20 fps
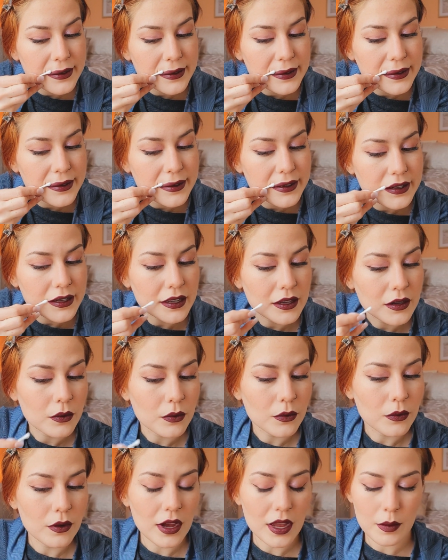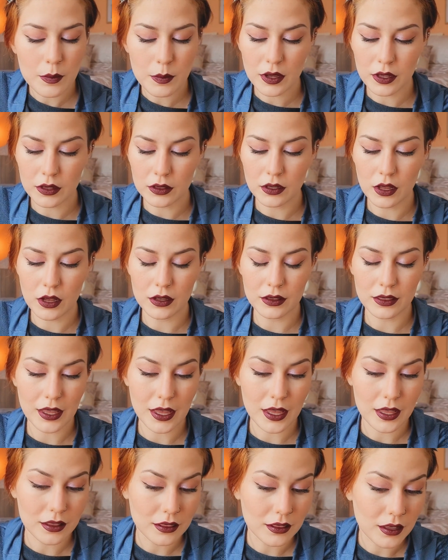and wipe along
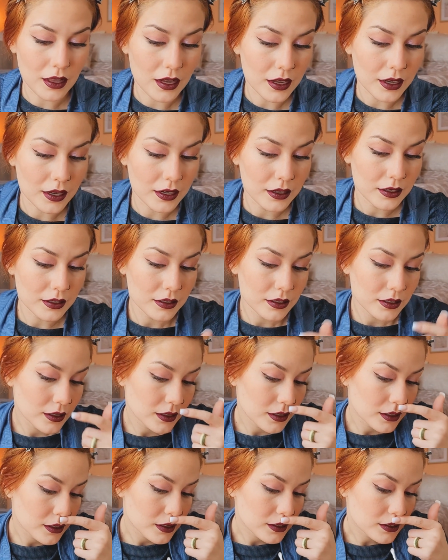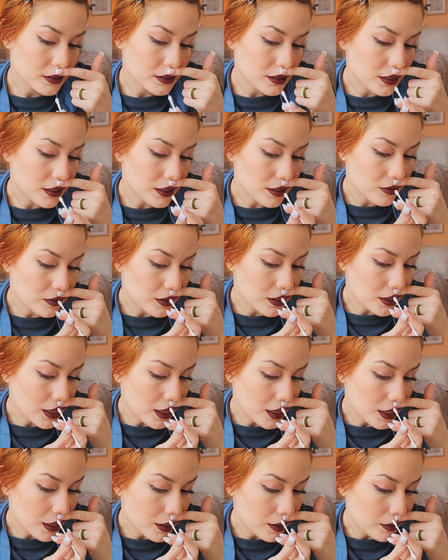that line to even
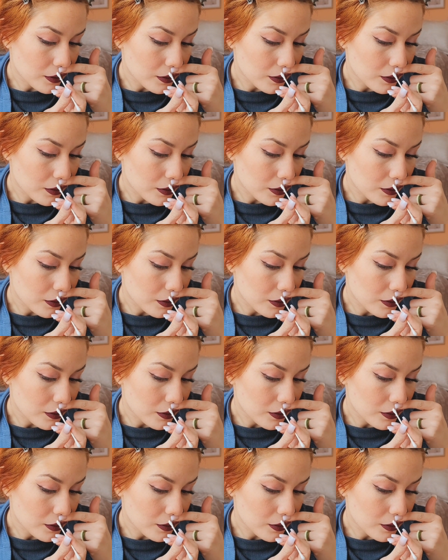that out.